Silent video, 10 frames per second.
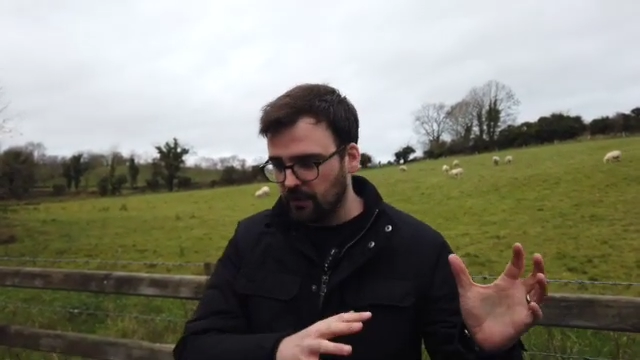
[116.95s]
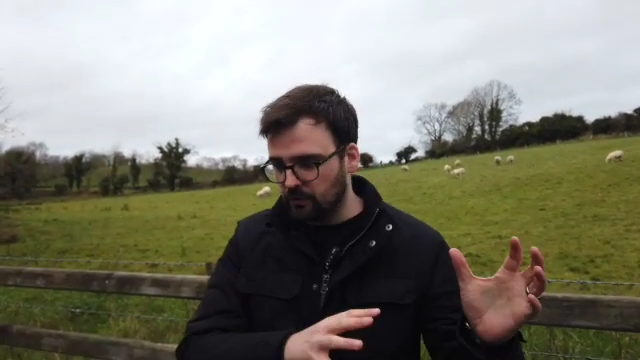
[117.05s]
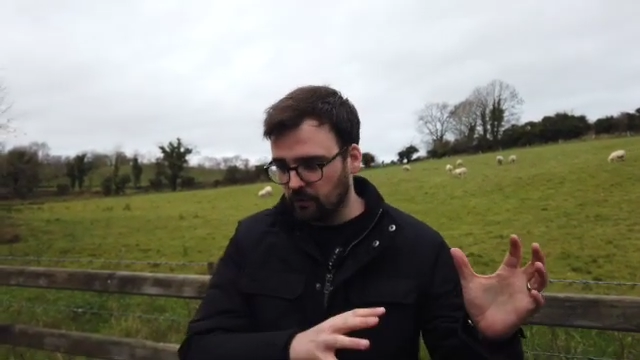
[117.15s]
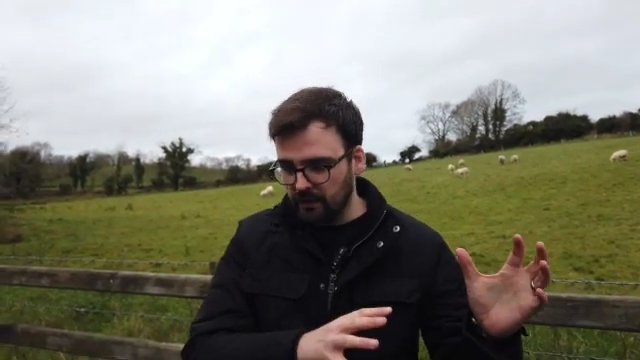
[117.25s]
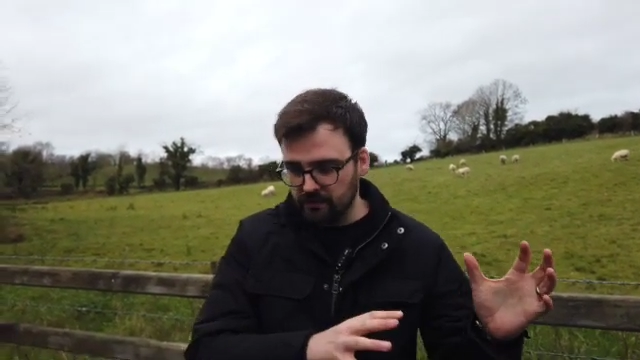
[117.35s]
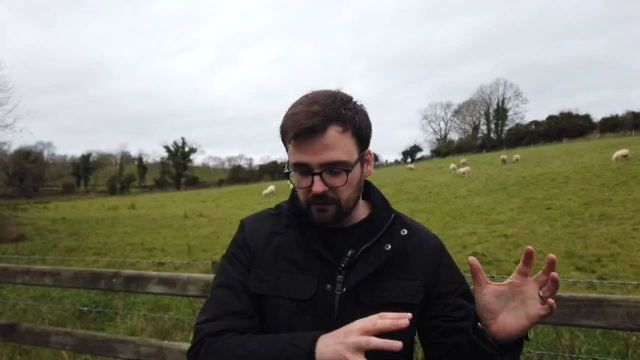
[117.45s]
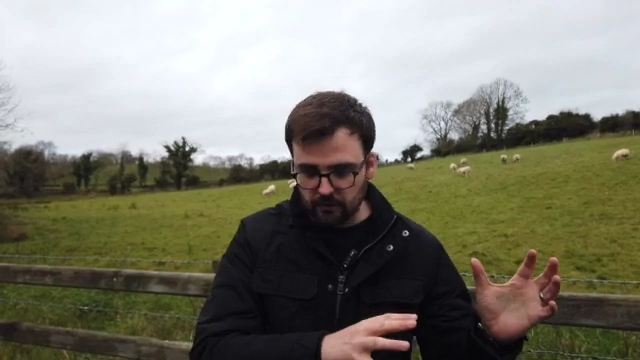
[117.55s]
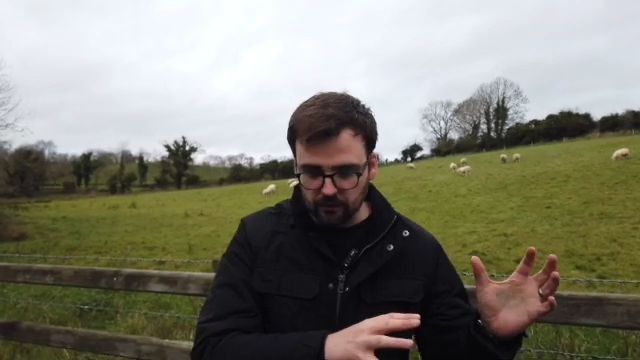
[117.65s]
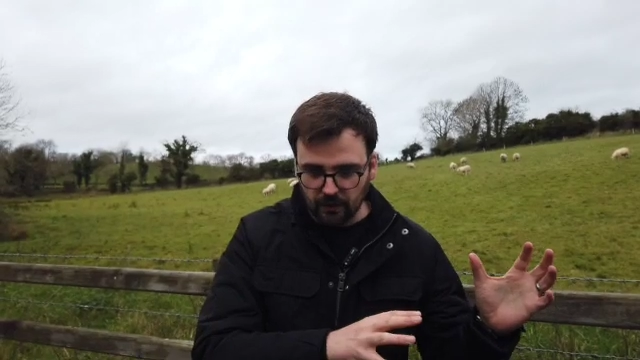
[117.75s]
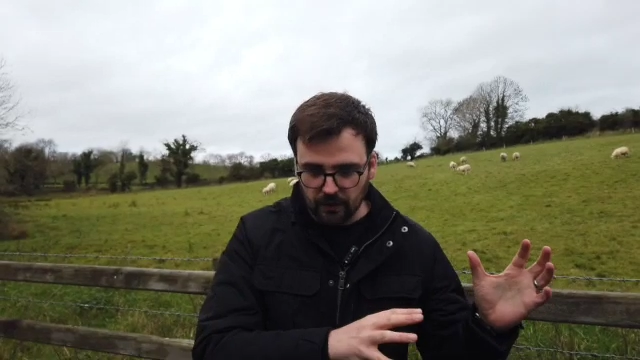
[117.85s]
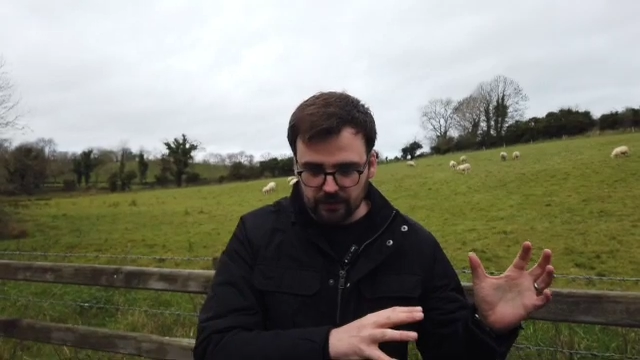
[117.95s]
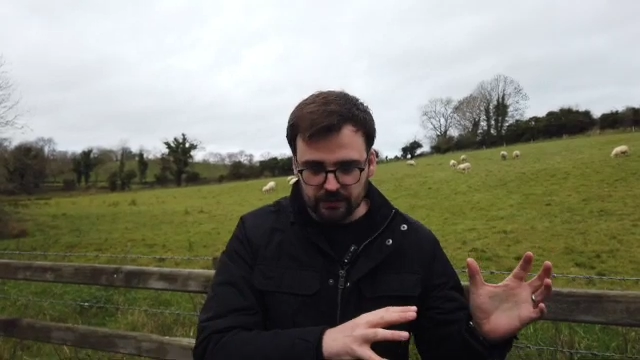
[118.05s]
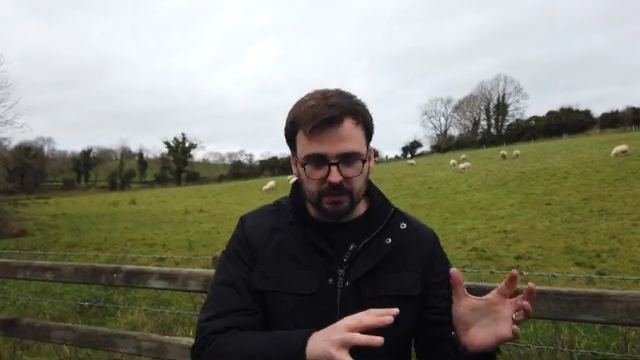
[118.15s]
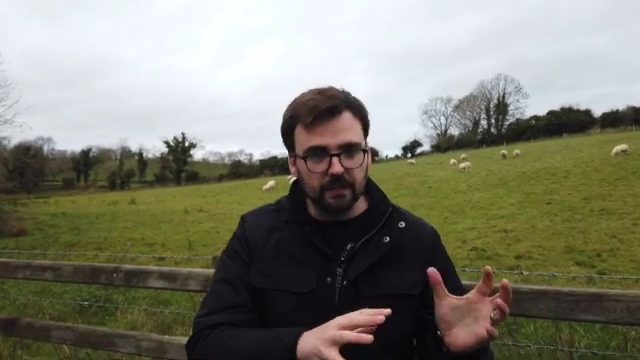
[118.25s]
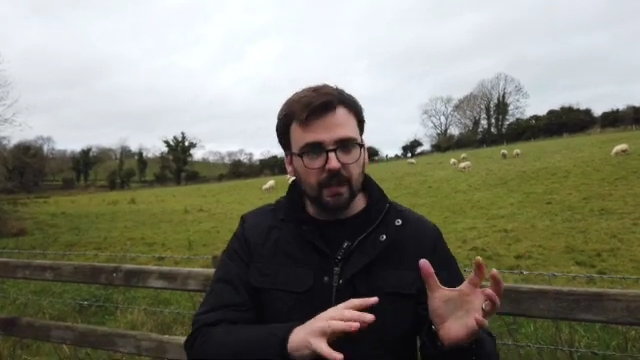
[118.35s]
the way that the
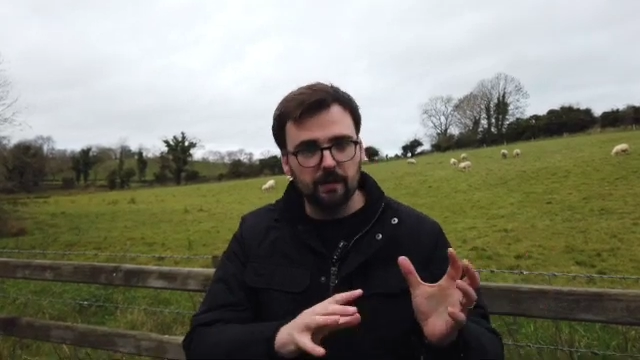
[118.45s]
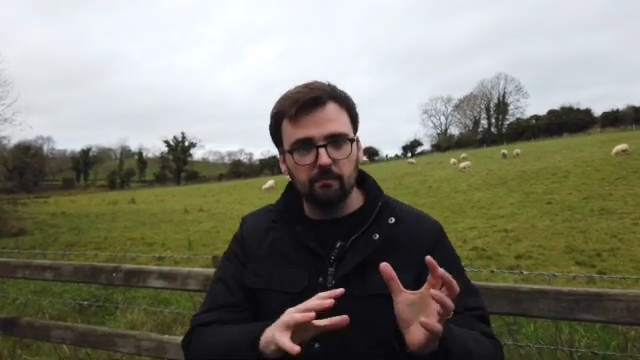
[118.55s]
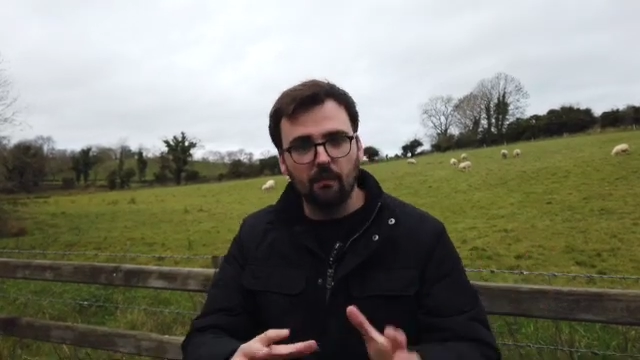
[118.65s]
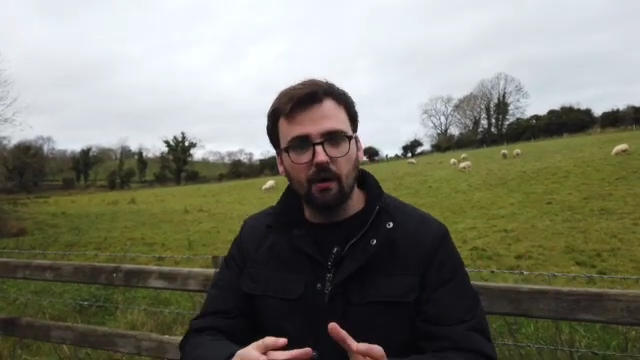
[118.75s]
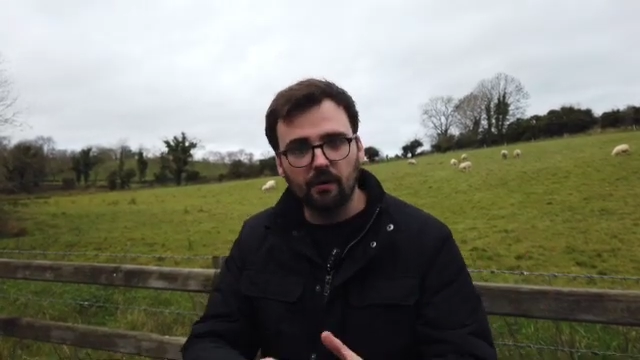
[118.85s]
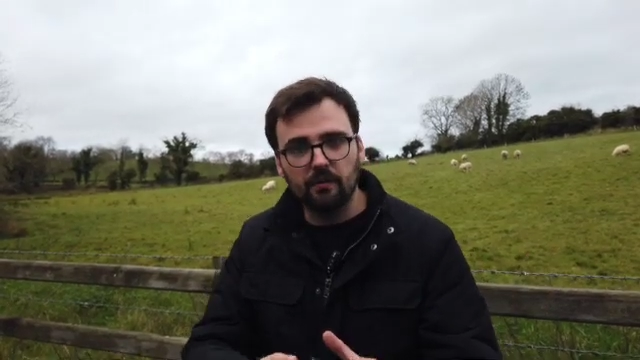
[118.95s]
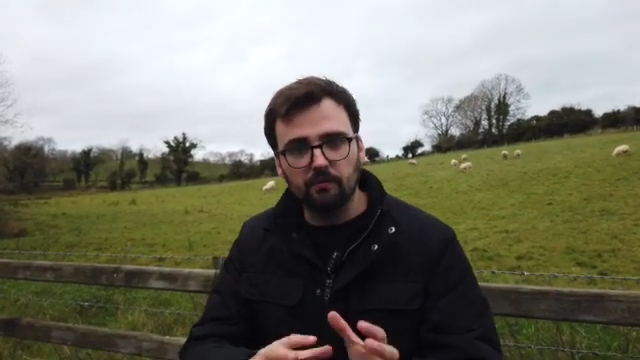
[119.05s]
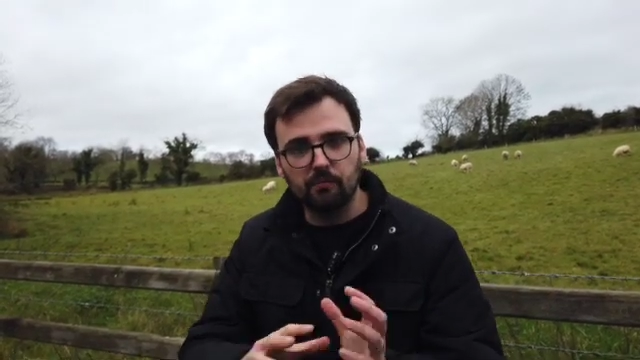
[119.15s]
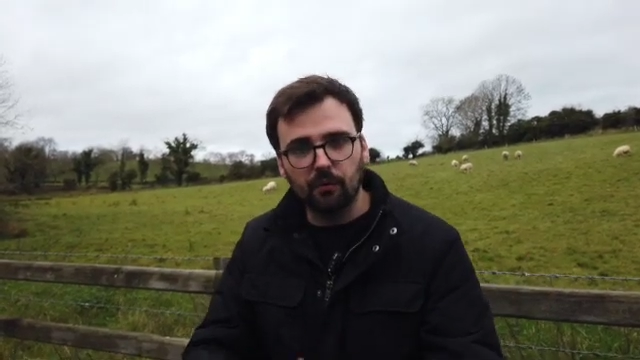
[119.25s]
sin had marred and